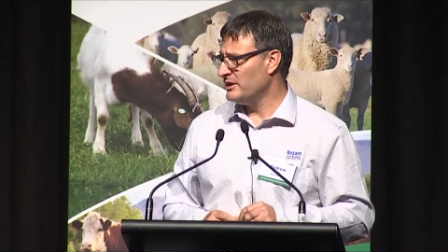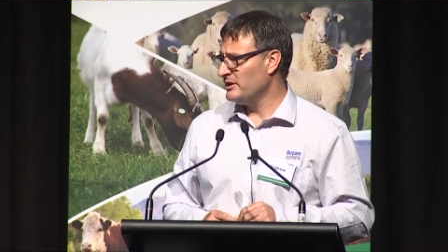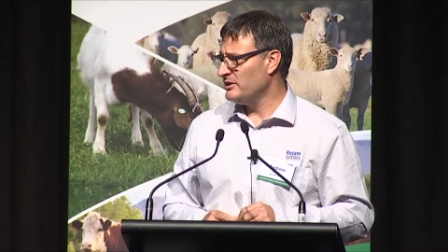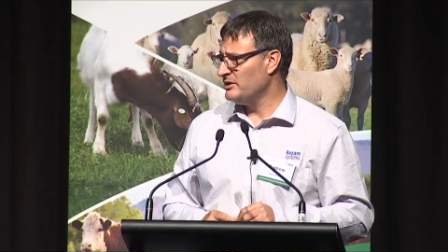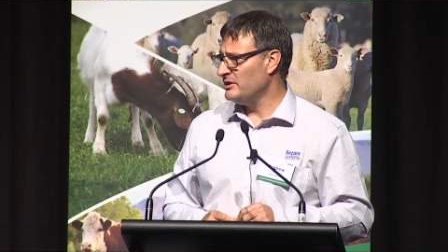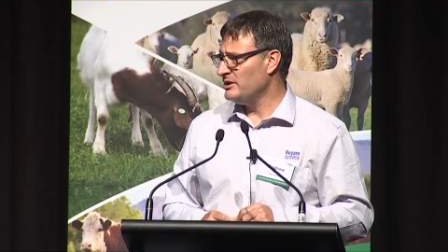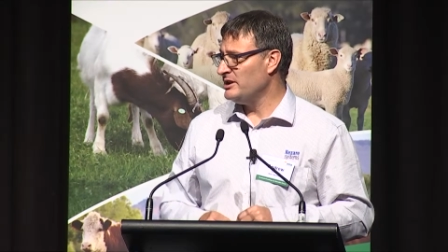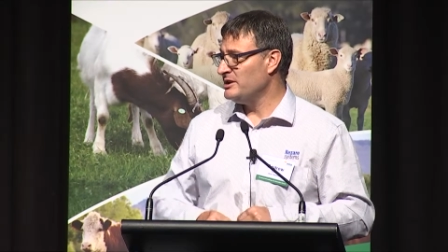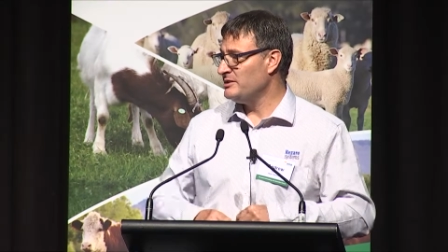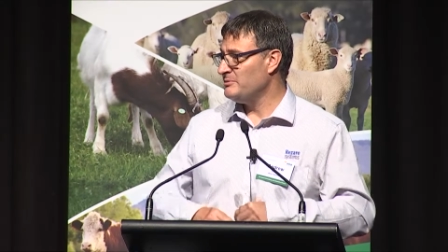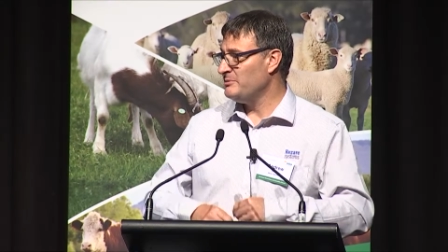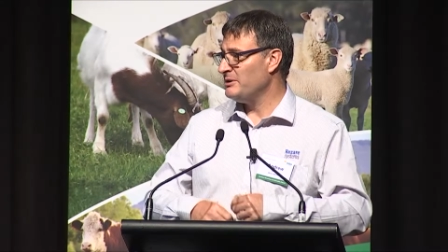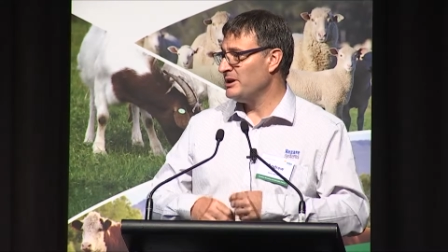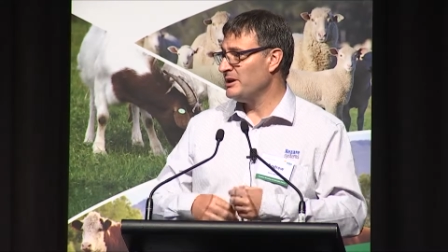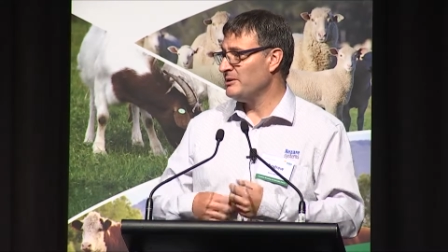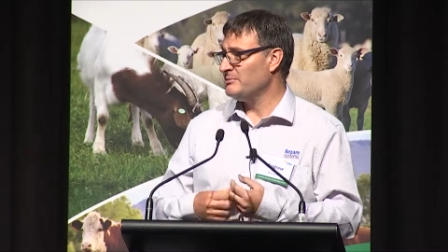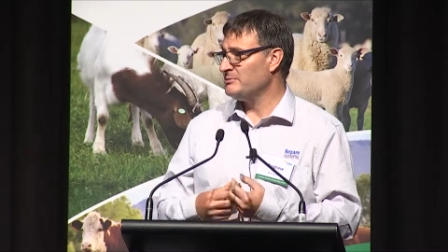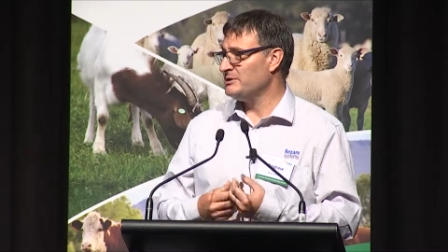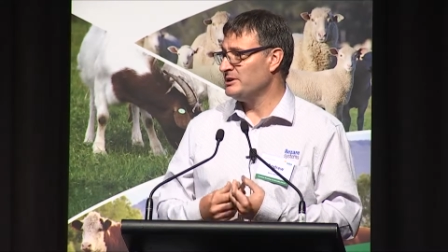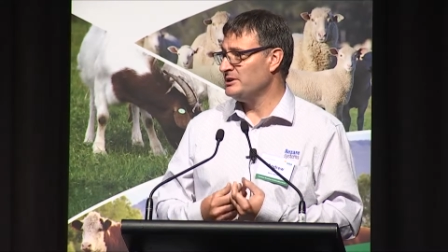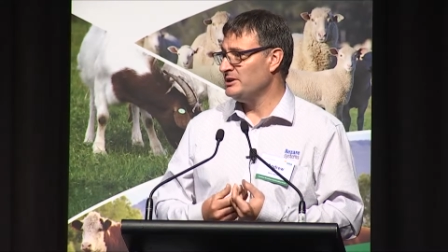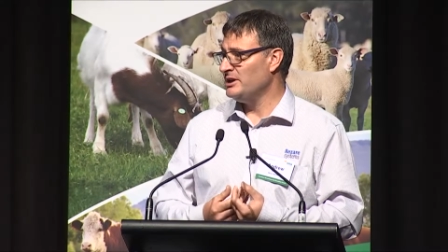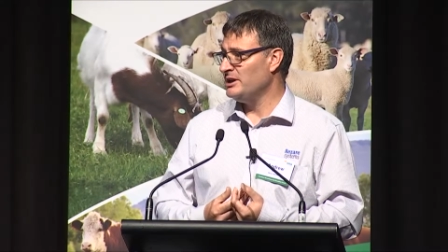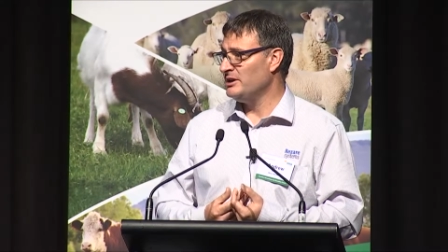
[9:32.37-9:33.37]
you need to be able
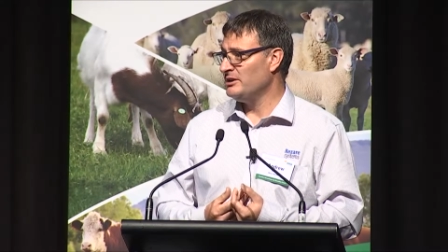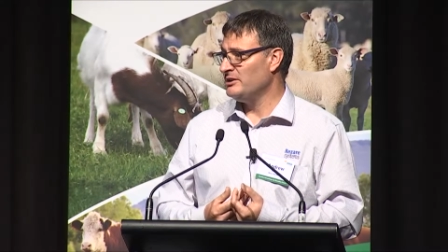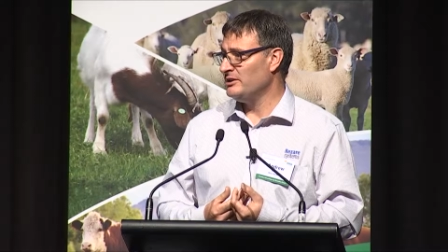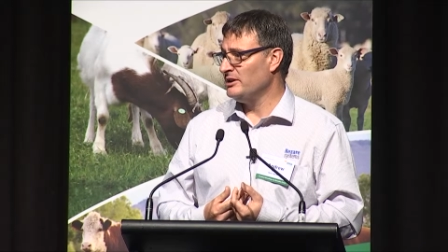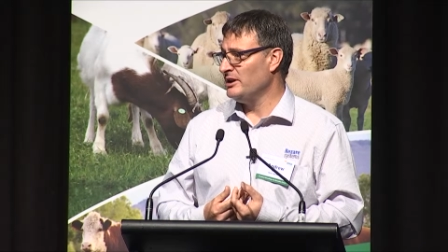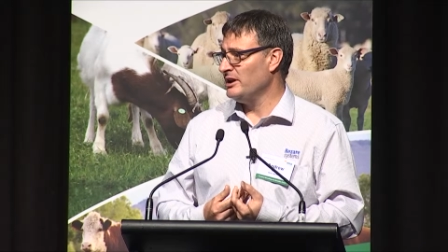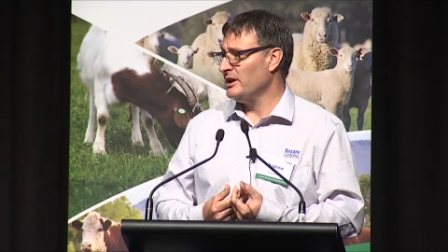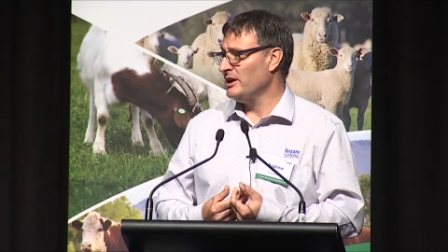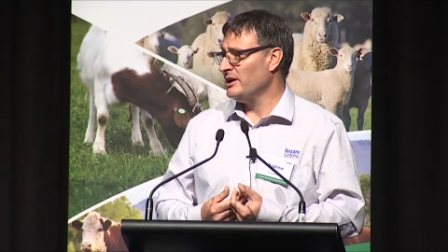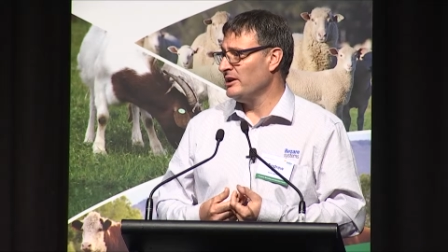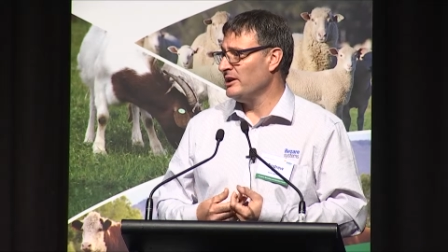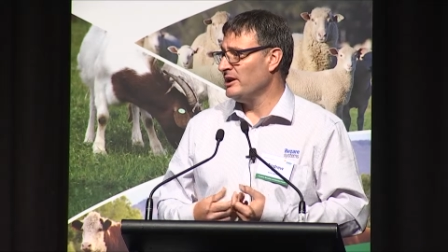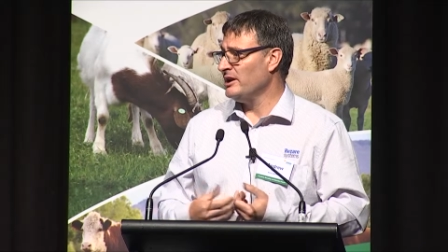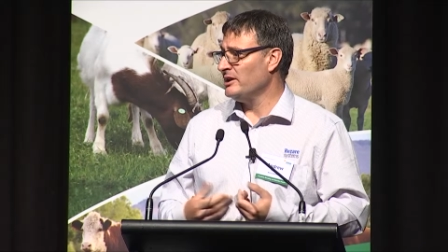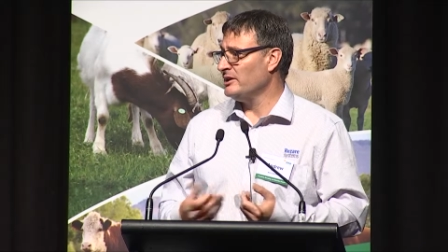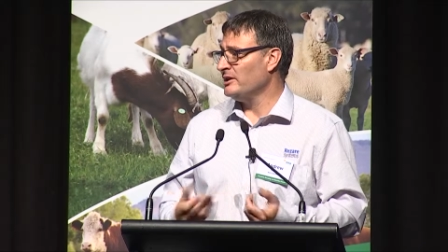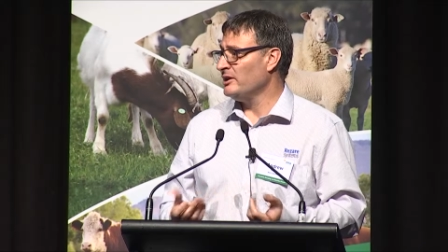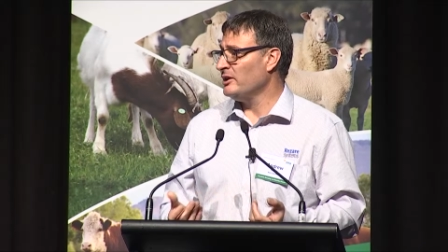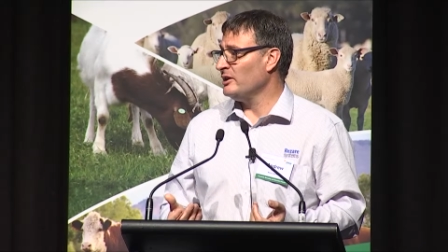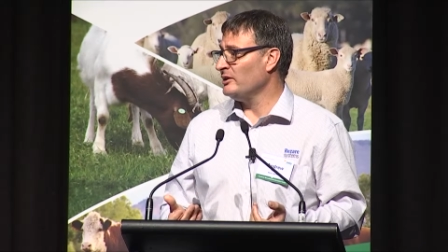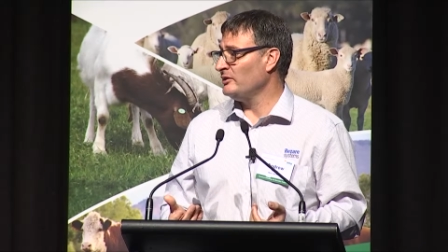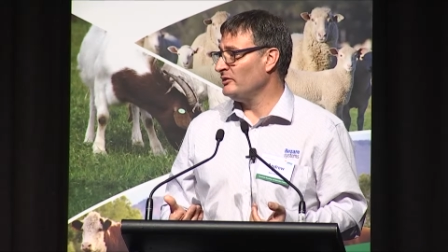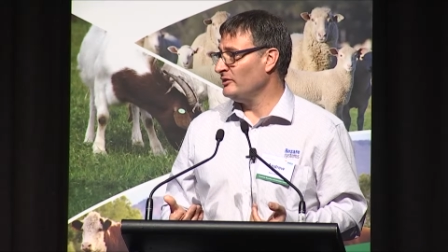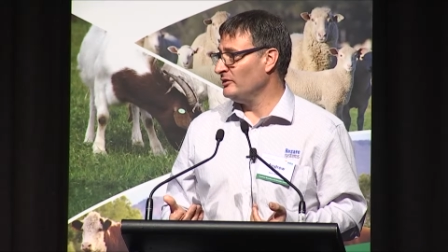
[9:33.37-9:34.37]
to get a, a,
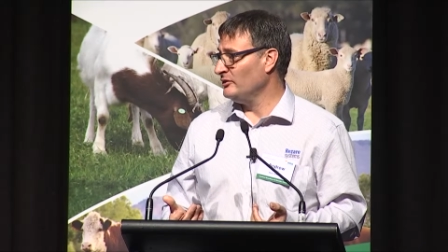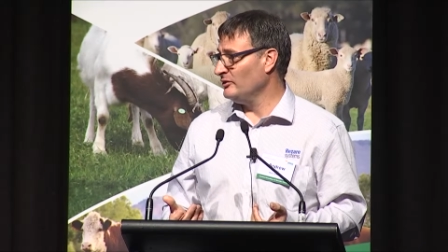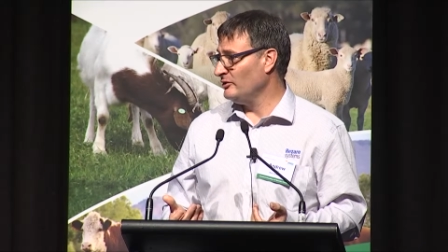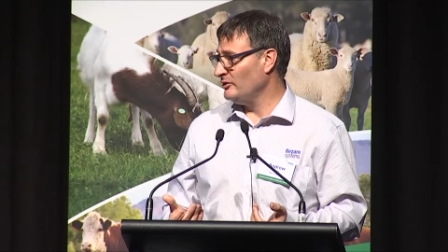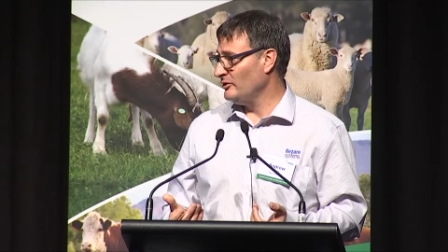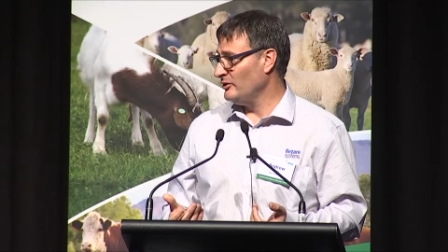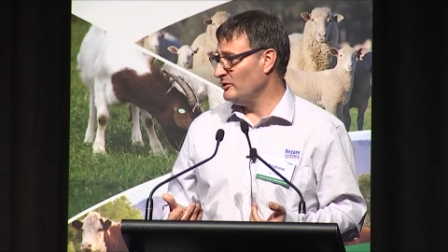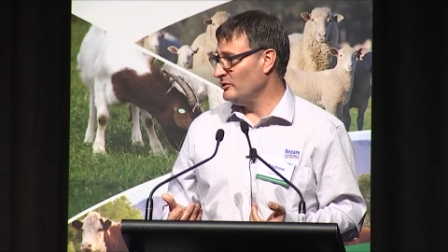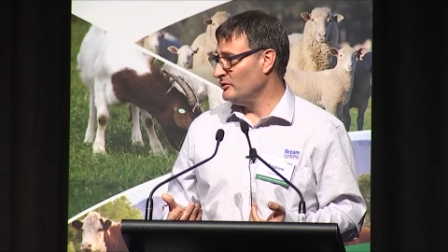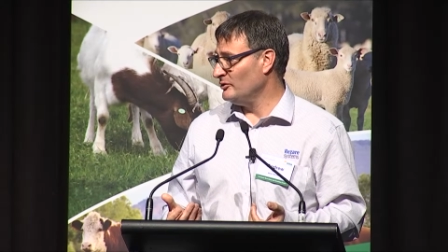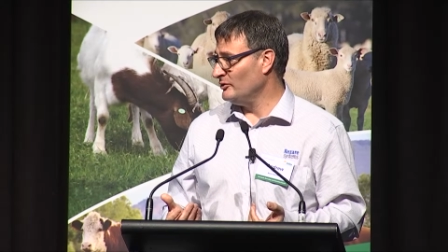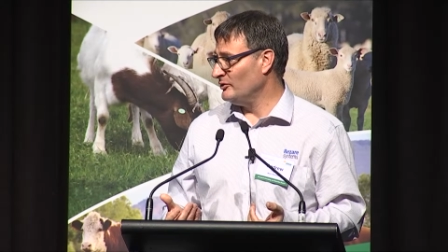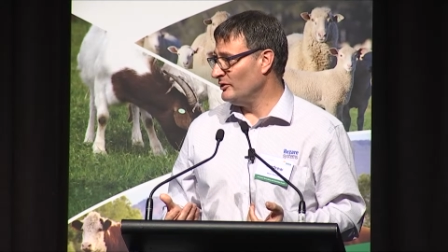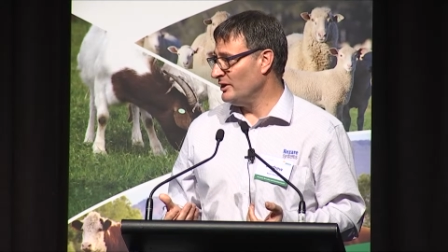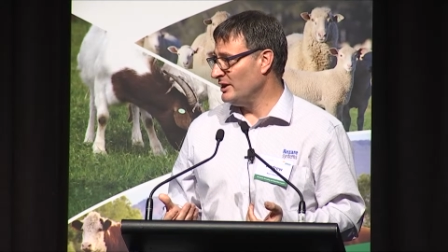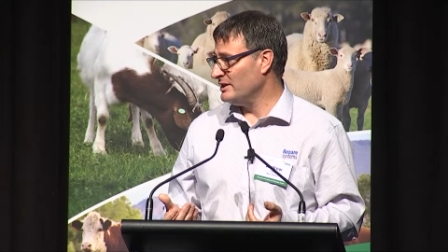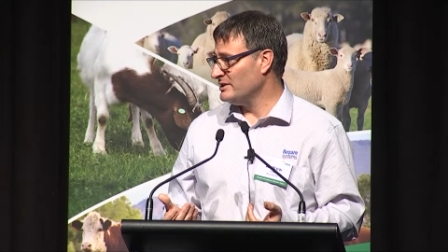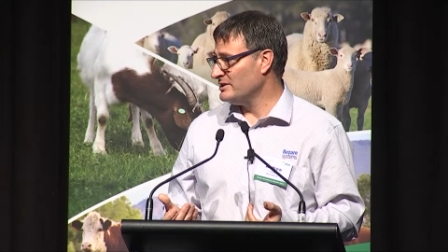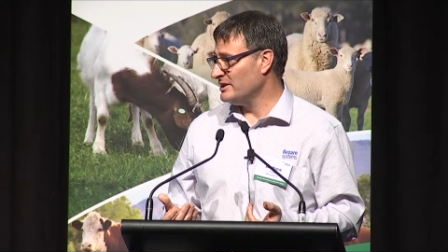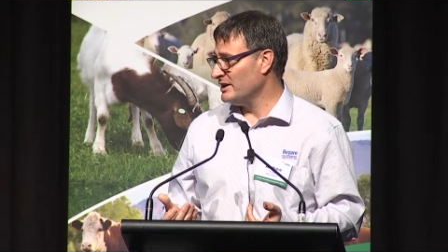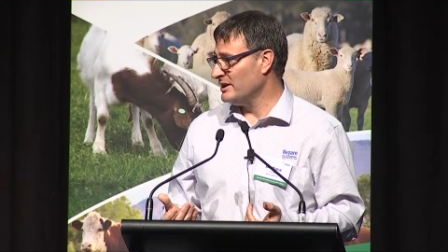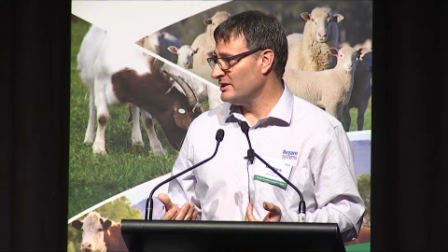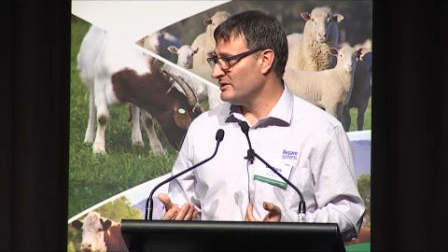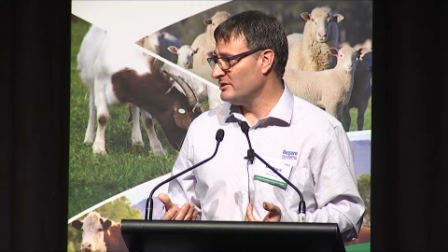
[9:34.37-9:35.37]
license to use that
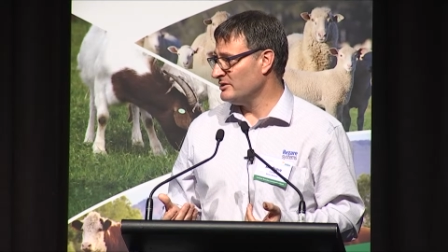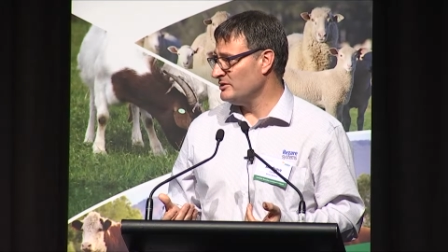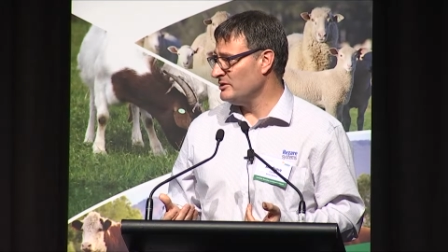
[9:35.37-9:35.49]
data.